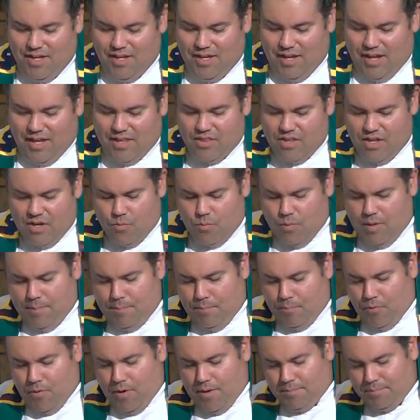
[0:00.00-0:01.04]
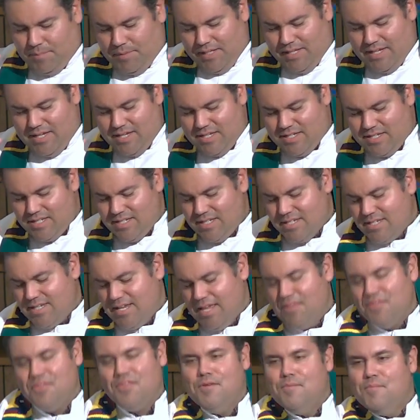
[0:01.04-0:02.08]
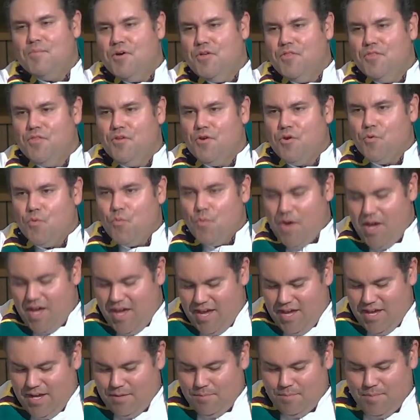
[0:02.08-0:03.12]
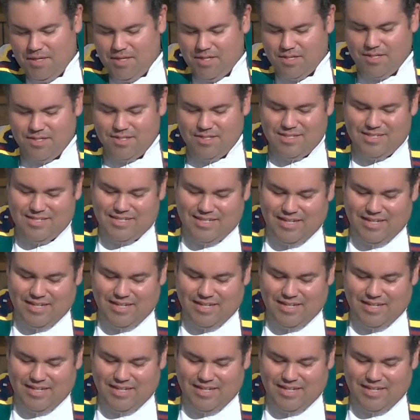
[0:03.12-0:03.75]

and then we promptly send them on their way because,